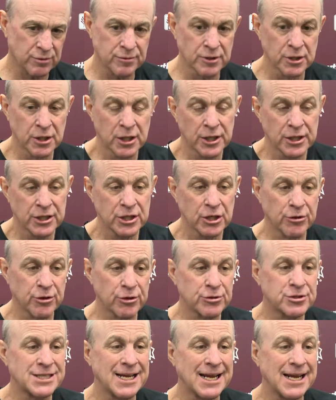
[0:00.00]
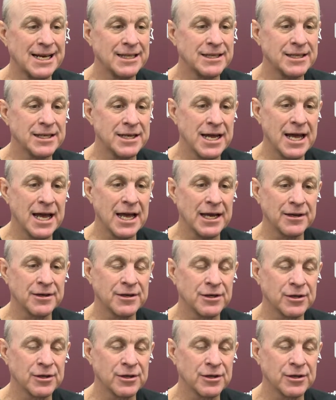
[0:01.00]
And, you know, they're 10 in the net.